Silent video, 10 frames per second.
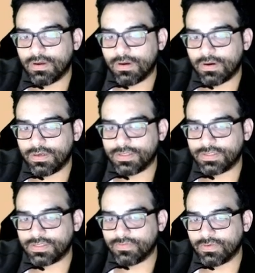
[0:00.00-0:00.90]
on
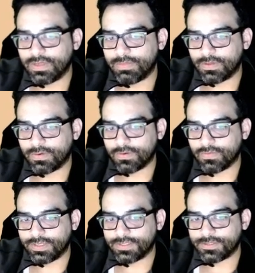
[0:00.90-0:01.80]
Civil and Political
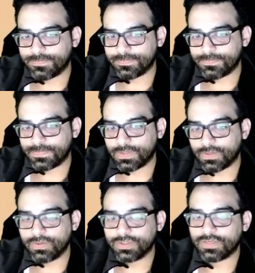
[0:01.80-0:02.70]
Rights.
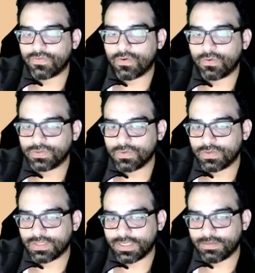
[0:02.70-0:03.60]
UNICEF also
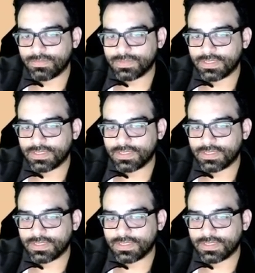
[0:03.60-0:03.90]
claims